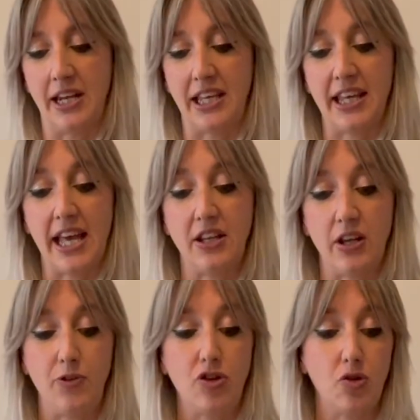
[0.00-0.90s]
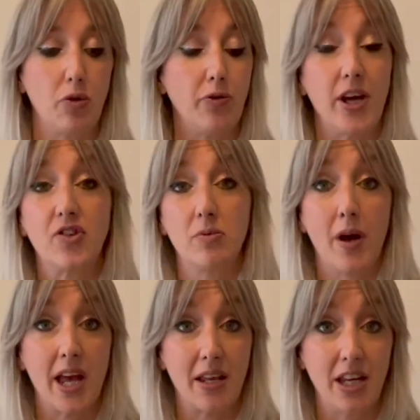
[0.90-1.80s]
And again, if you just refer to
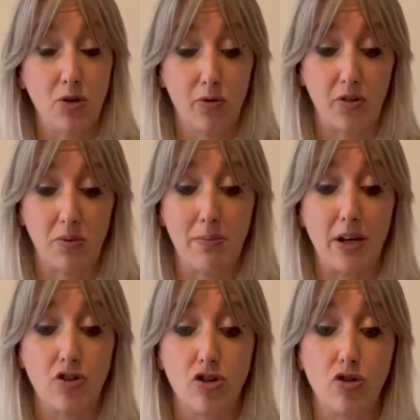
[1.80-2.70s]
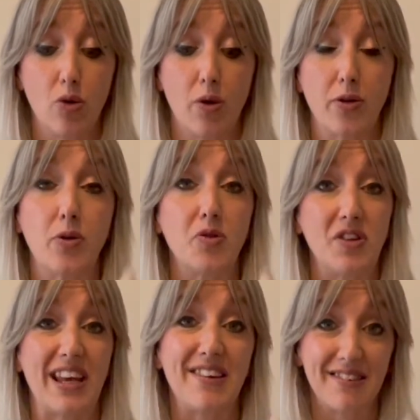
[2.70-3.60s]
my needle felted mouse tutorial, you'll
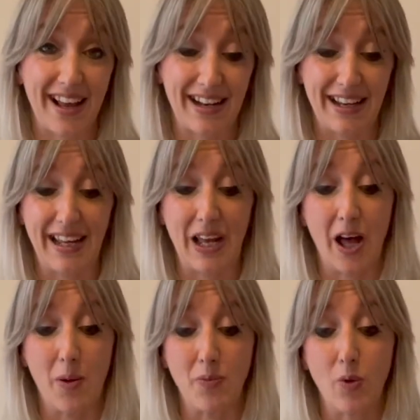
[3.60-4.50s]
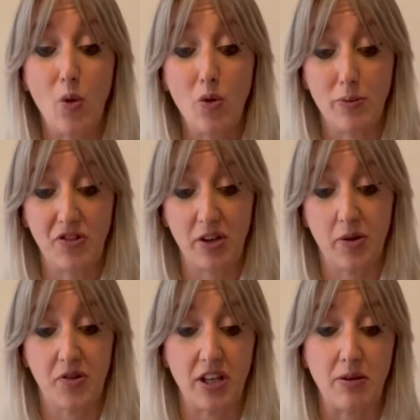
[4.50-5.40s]
see exactly all the
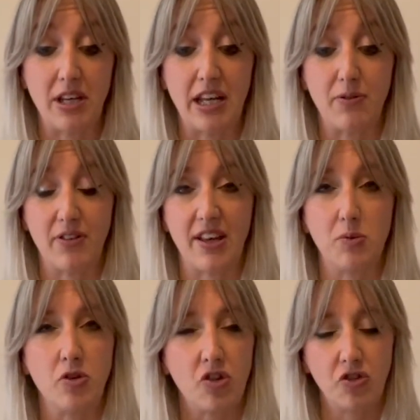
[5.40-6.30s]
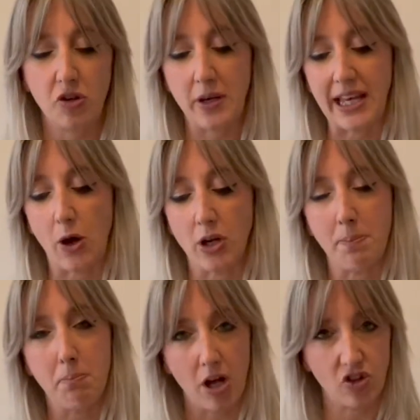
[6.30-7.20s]
materials that you need for this. We're just doing it on a
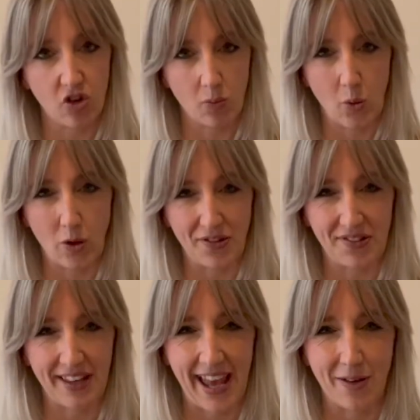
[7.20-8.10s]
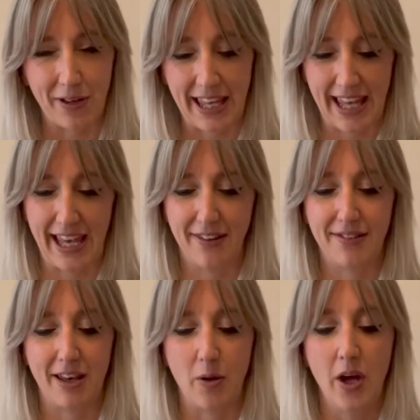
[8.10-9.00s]
much smaller scale here.
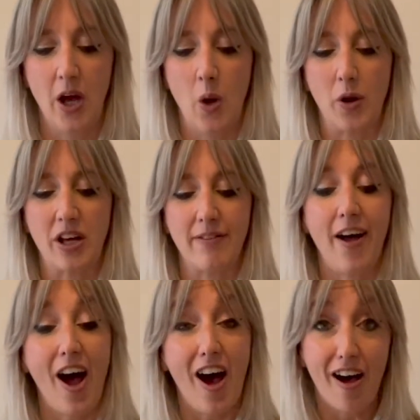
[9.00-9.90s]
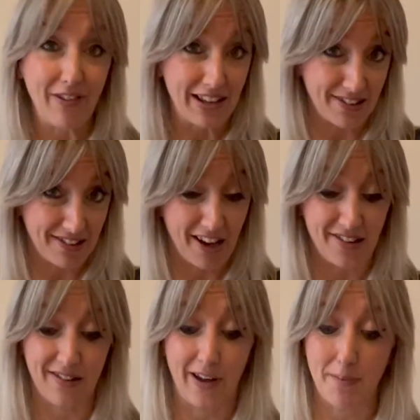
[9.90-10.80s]
So we're kind of halving the
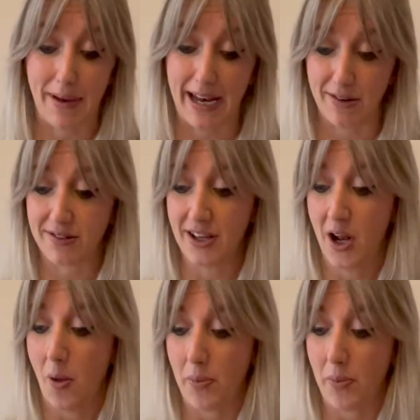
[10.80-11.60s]
size of our mouse.